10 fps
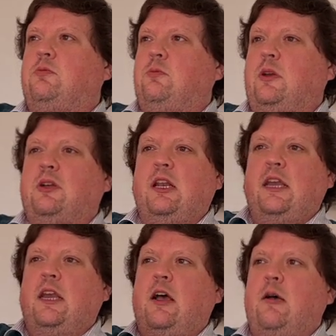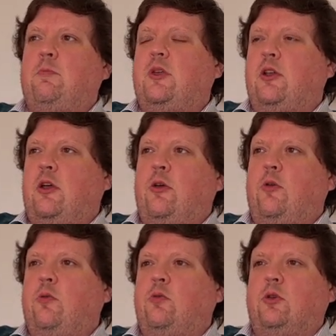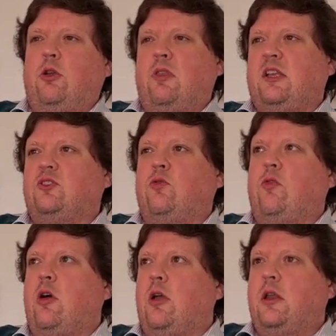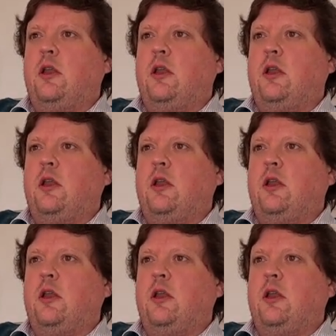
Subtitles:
we clean up, that's all right.